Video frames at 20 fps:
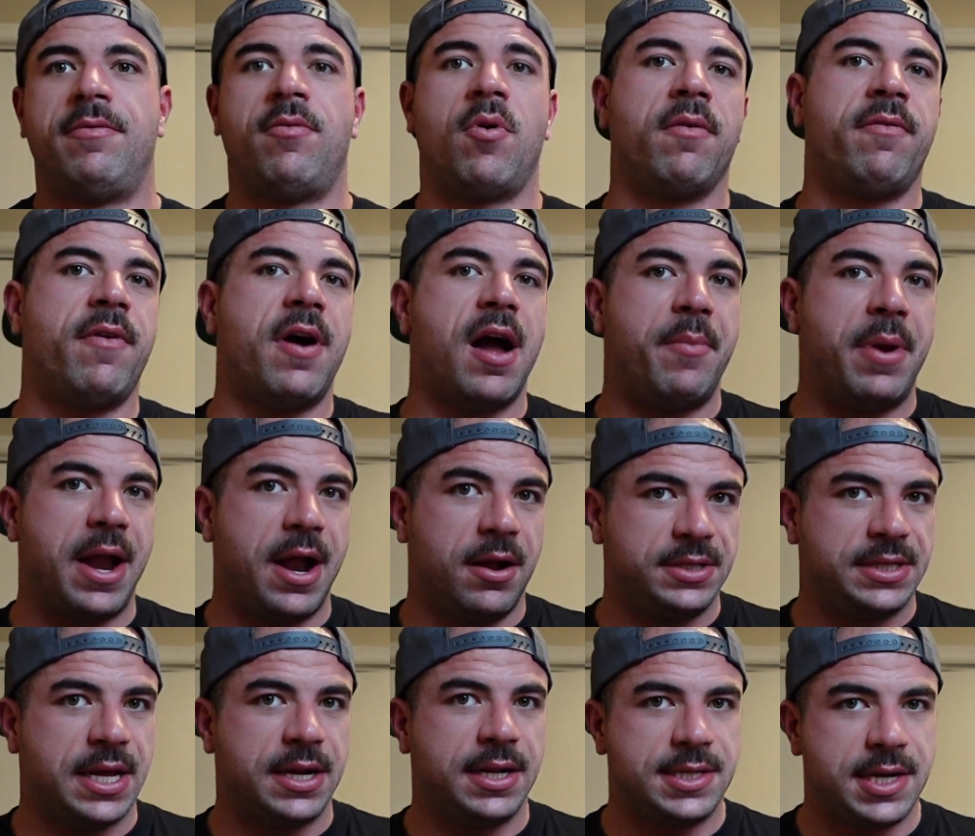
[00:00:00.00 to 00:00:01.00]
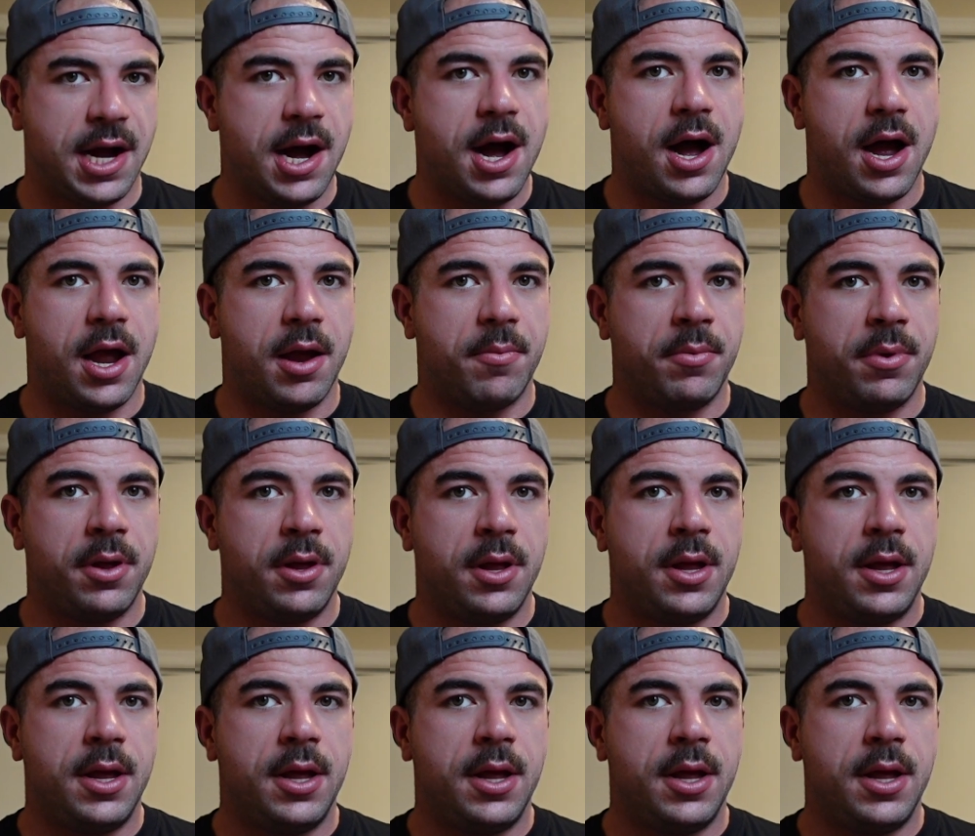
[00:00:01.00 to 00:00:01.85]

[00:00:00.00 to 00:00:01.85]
four, five pounds at a time,